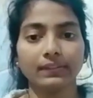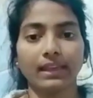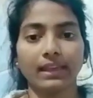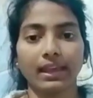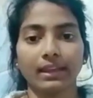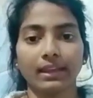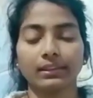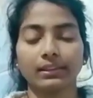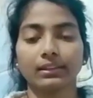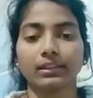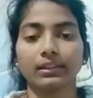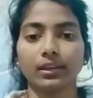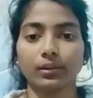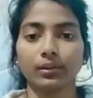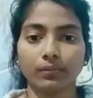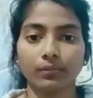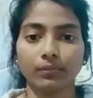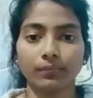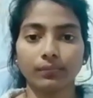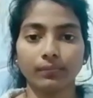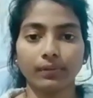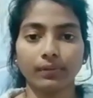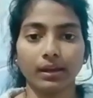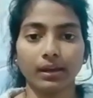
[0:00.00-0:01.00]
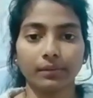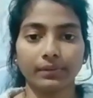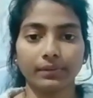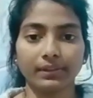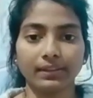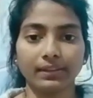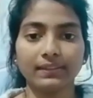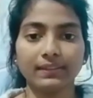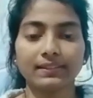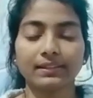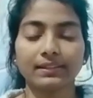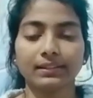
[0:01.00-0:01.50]
And the king of flower
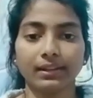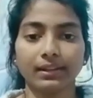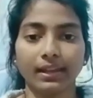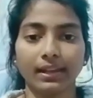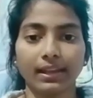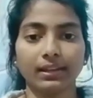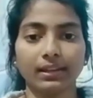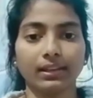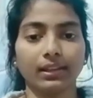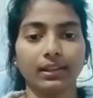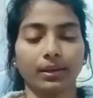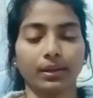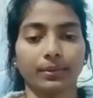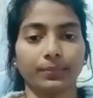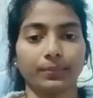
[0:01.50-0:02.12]
is dahlia.